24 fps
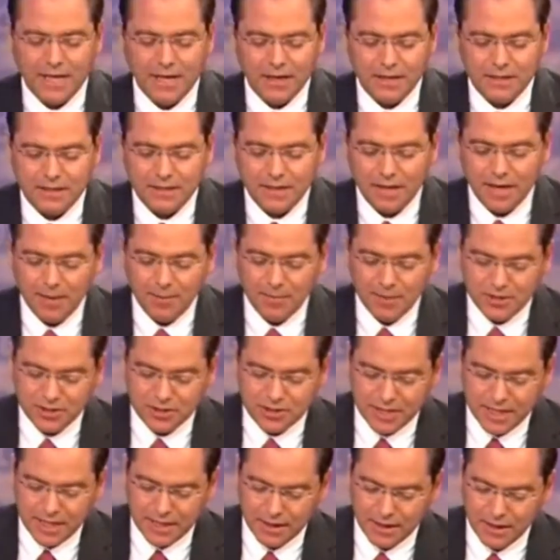out of time,
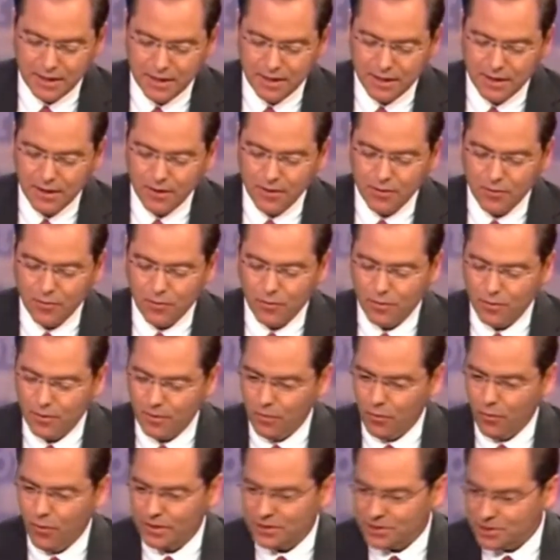is that
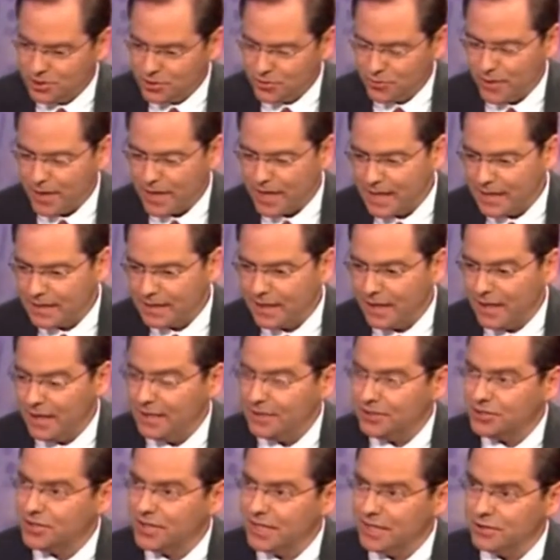once it's
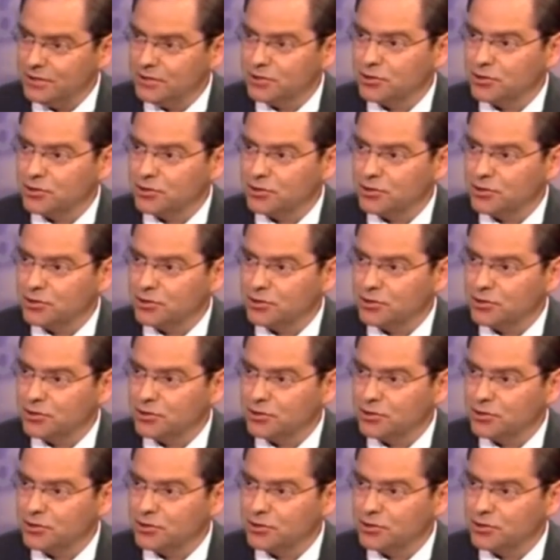recognized and